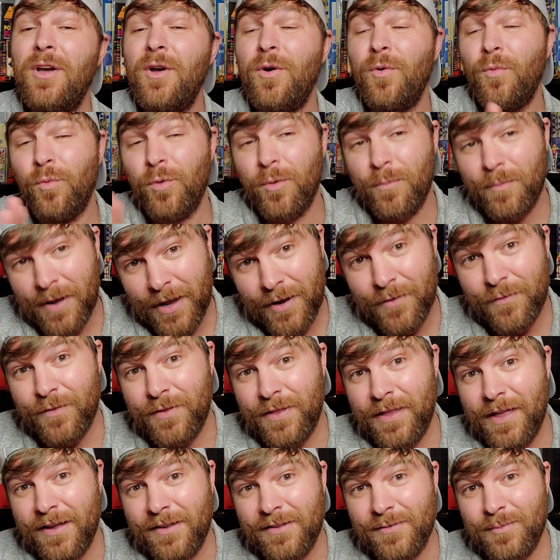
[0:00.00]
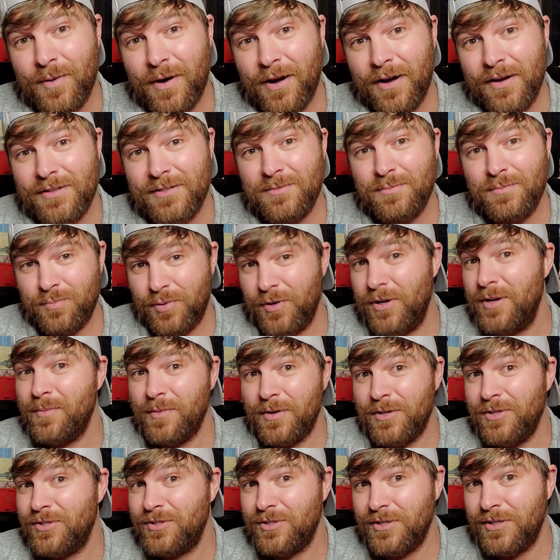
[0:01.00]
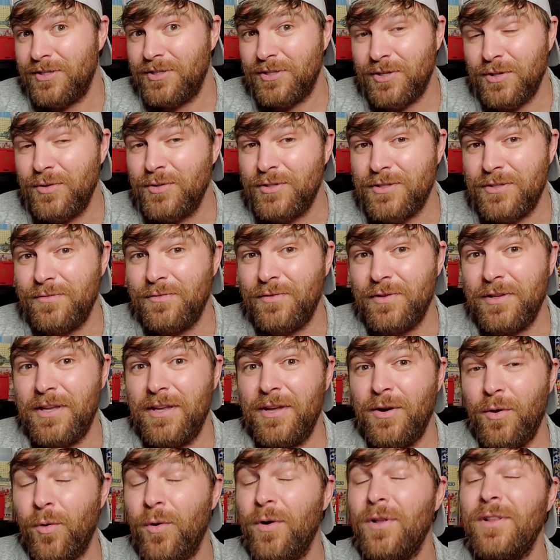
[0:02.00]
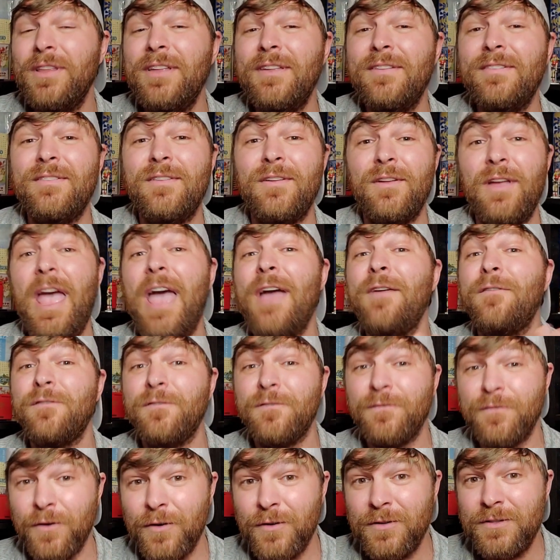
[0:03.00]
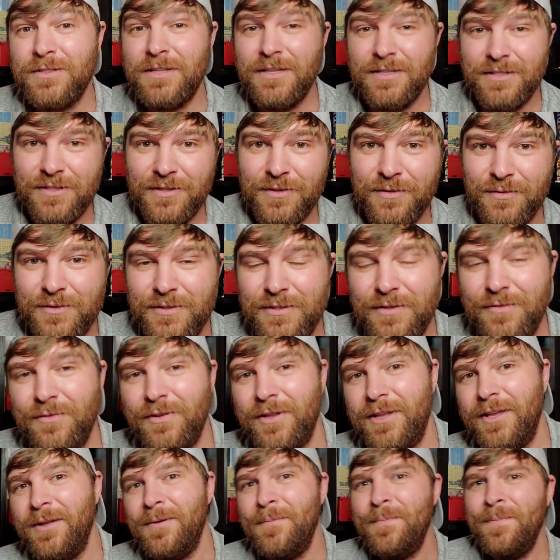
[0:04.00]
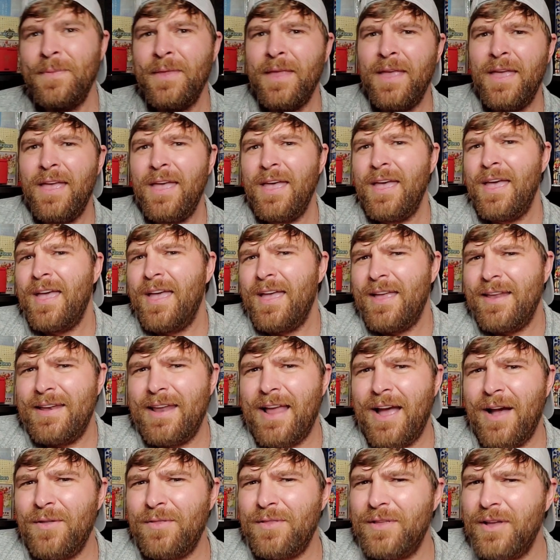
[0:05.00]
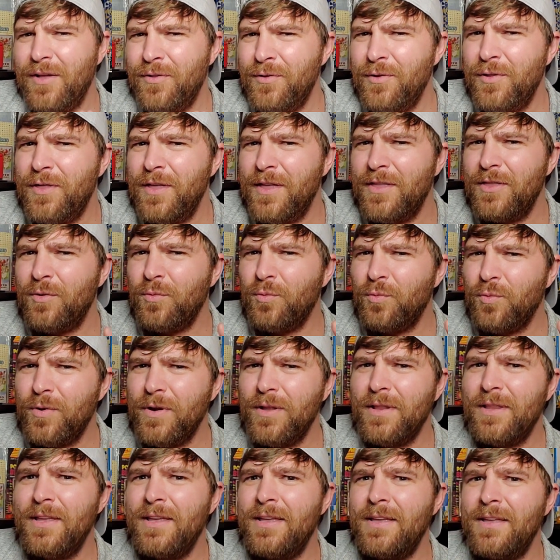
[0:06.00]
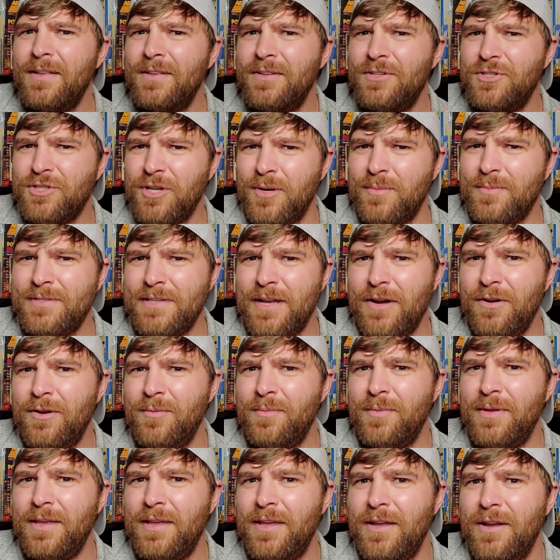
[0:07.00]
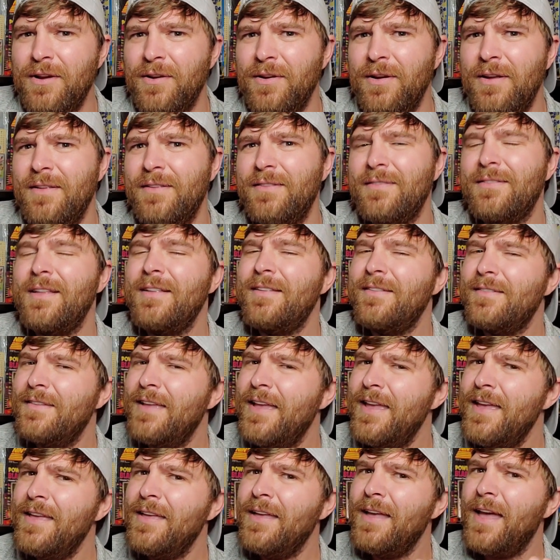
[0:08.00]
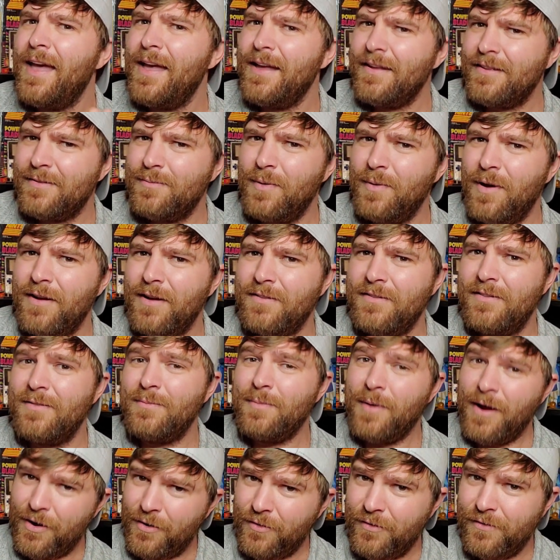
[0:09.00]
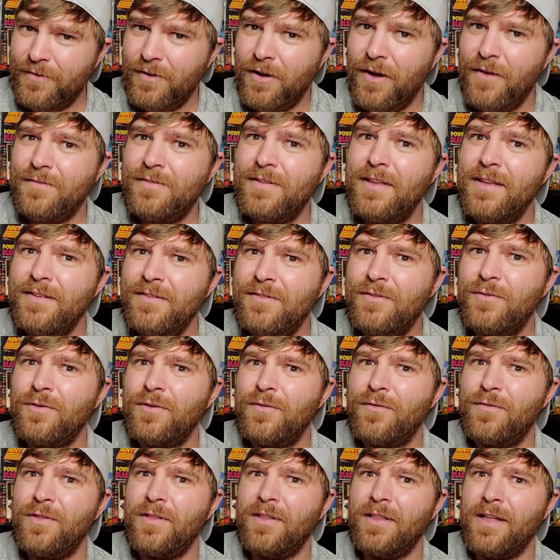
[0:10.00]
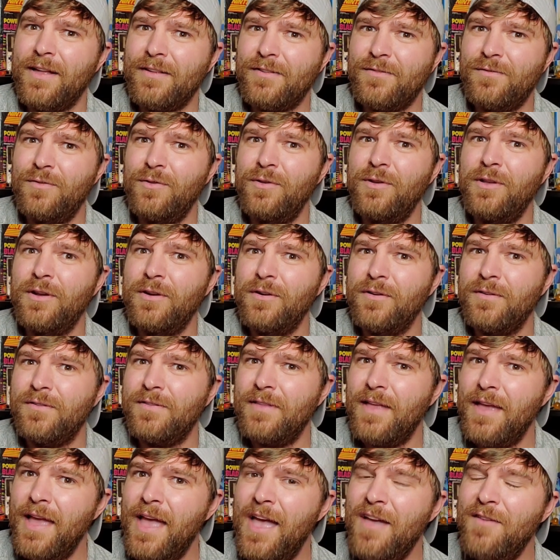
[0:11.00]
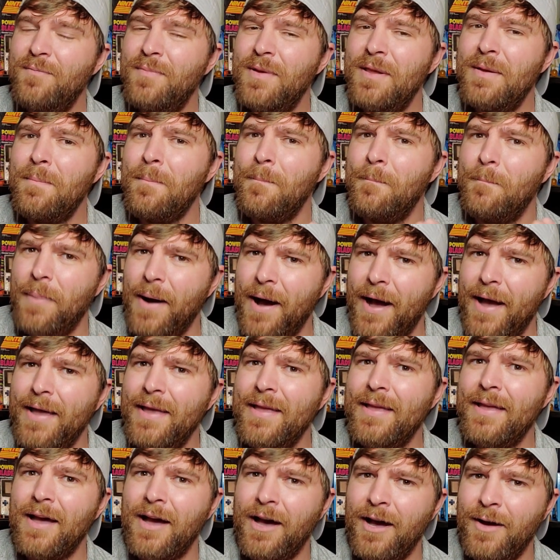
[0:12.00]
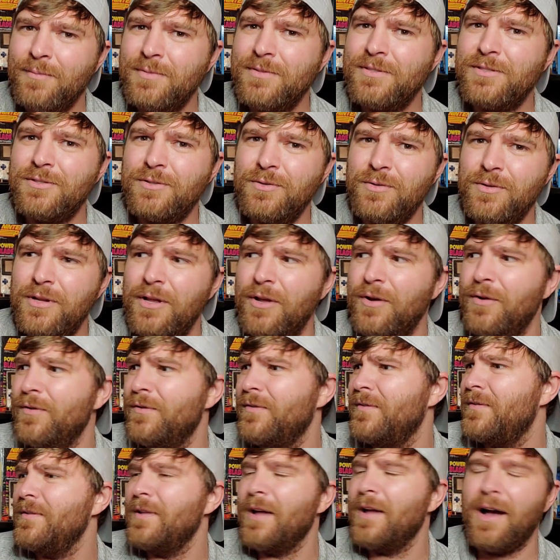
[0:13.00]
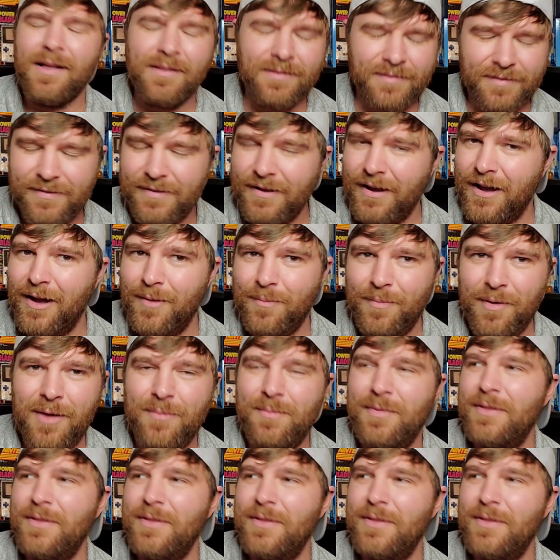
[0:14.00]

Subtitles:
were made for the Xbox pretty much exclusively, or at least at first exclusively. Now, the other thing that really jumps out at me here is, let's take Microsoft's history for the last few years. They have been buying up studios nonstop.